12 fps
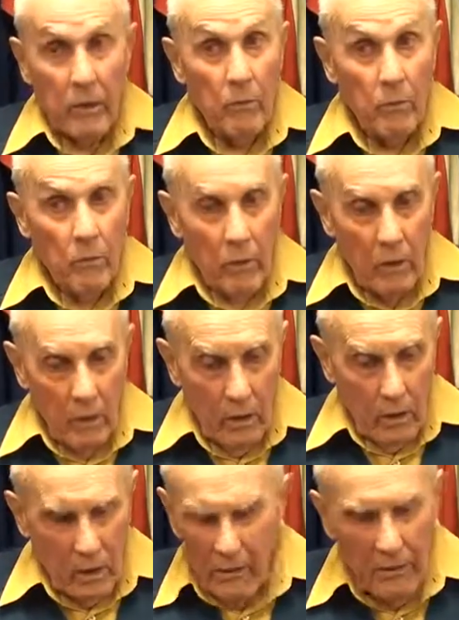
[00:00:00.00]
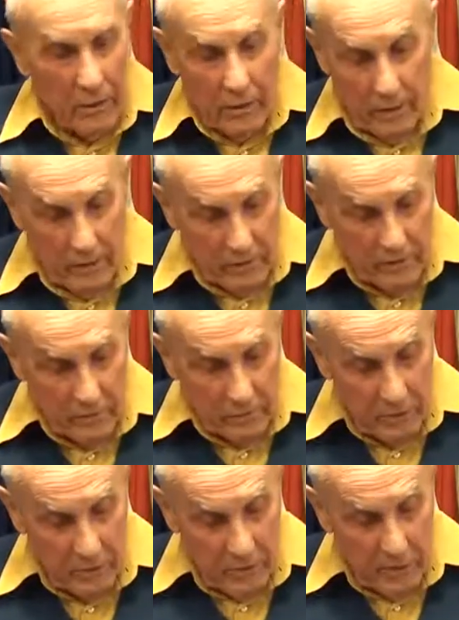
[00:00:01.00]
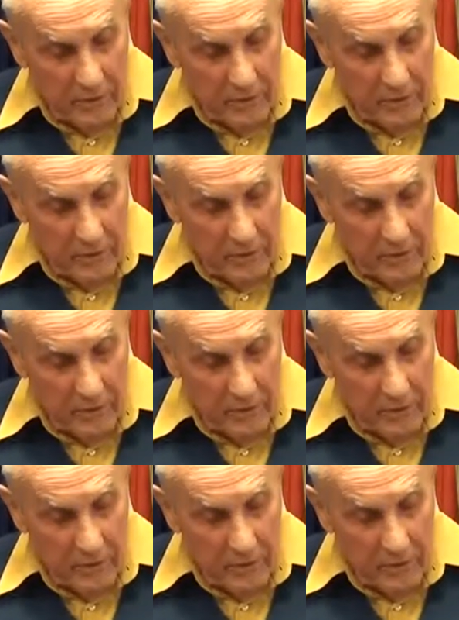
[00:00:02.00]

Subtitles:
They were wool. Excuse me.